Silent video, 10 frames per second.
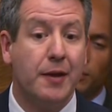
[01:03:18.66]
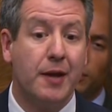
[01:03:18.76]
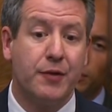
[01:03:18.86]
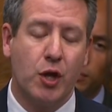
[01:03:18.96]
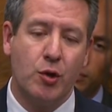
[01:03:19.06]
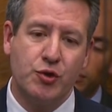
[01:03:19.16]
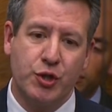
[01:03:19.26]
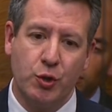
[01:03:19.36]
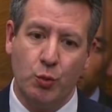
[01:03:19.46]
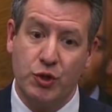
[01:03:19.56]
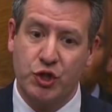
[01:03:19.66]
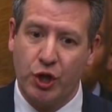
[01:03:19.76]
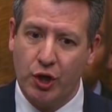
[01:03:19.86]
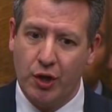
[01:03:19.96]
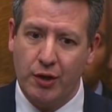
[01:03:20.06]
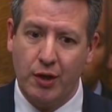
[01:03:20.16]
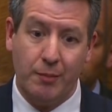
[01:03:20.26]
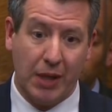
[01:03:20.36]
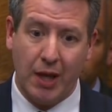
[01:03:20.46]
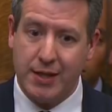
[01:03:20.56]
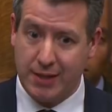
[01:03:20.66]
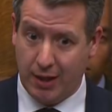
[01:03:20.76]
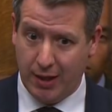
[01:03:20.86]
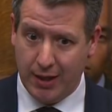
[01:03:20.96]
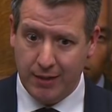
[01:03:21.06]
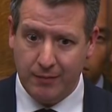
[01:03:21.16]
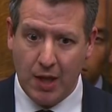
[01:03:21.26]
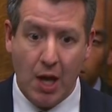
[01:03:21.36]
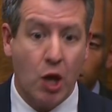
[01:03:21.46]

and that those who would turn a blind eye,